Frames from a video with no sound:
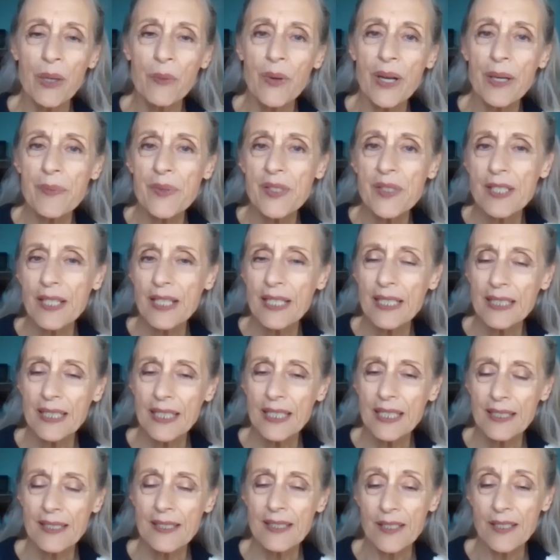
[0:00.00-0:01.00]
website
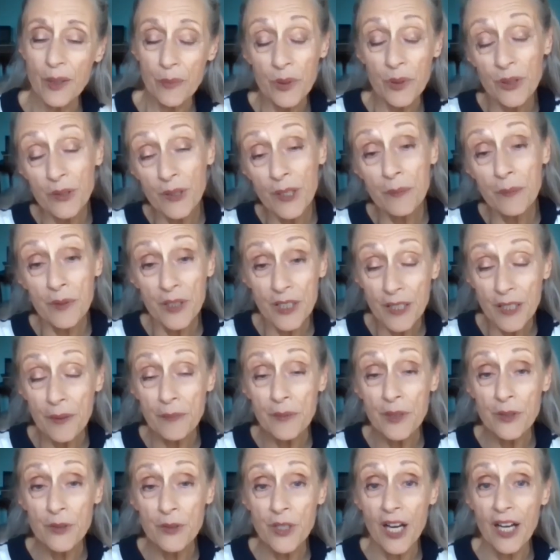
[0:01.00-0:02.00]
is
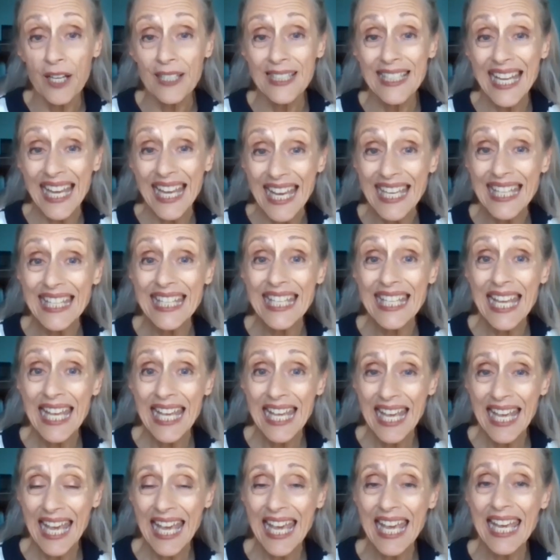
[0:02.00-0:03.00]
www.nall,
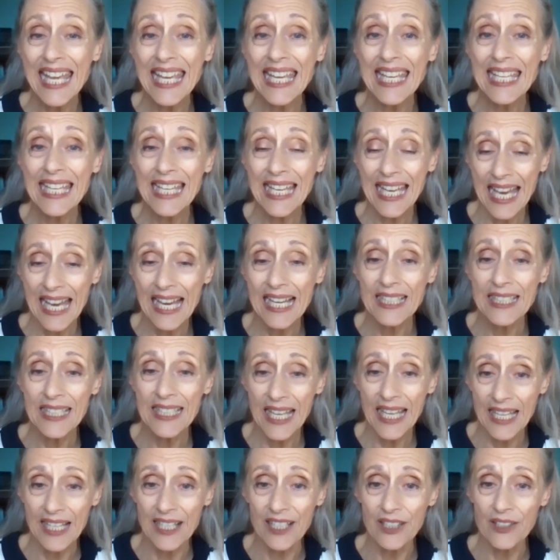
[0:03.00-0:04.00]

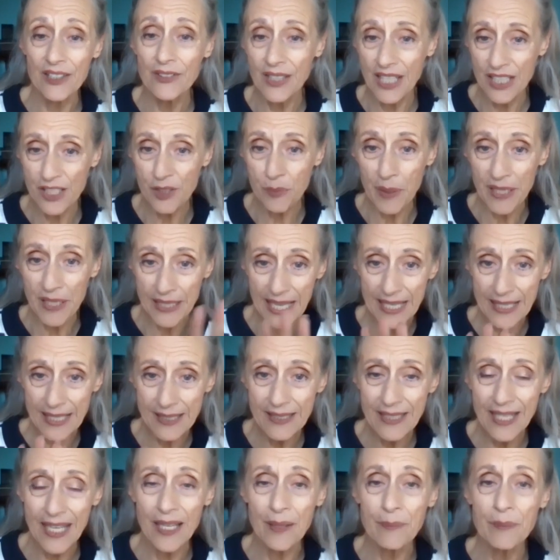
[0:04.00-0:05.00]
that's my last
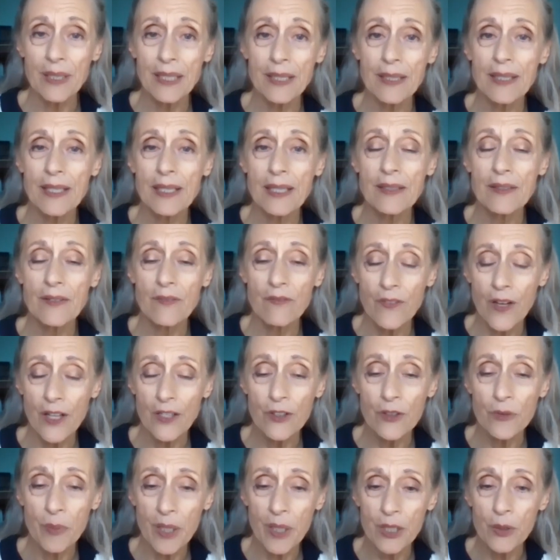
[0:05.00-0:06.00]
name,
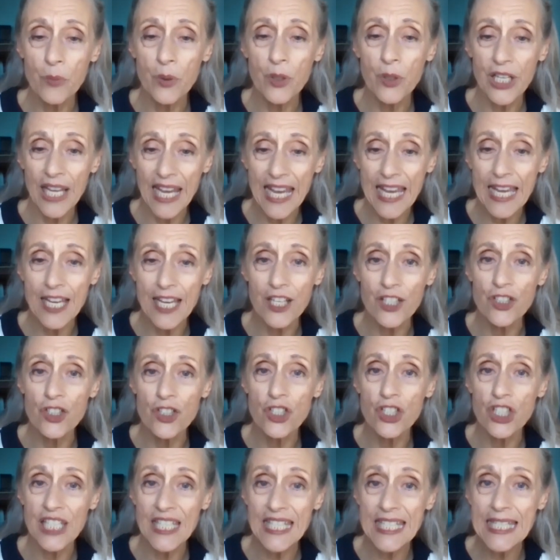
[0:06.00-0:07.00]
followed by the word
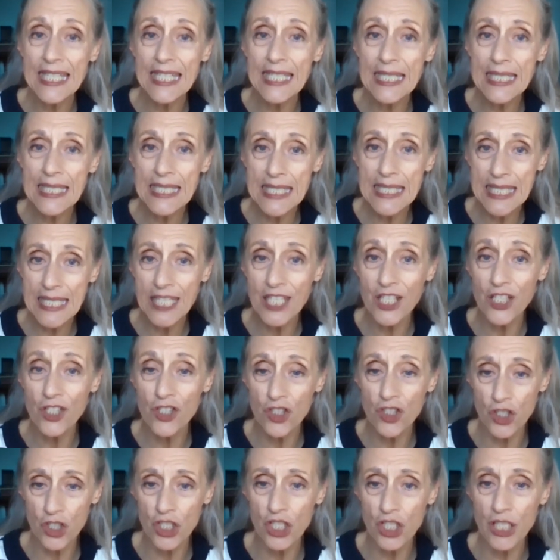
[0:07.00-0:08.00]
edge,
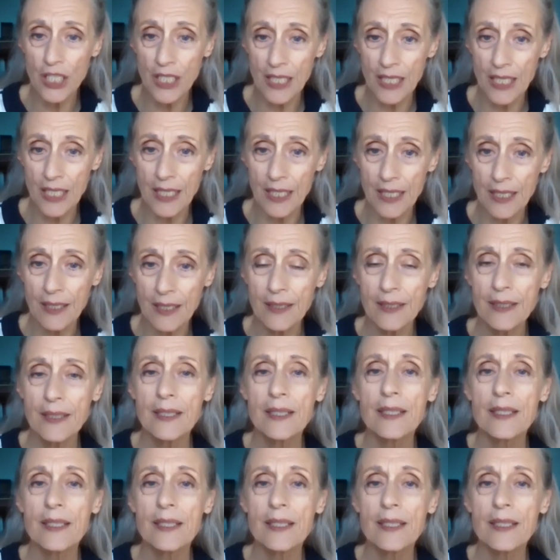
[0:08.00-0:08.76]
edgeco.com.